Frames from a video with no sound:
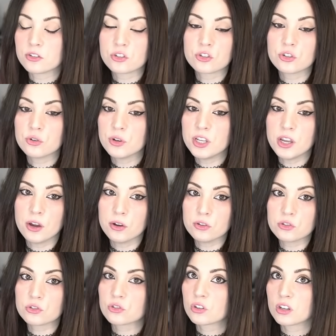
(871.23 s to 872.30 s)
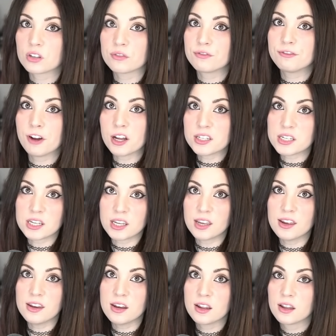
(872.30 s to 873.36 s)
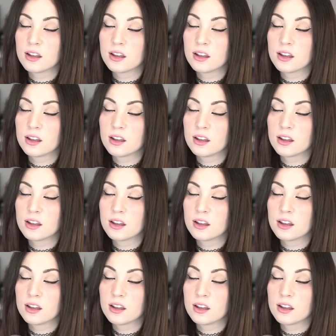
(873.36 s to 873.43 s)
Studios funding it.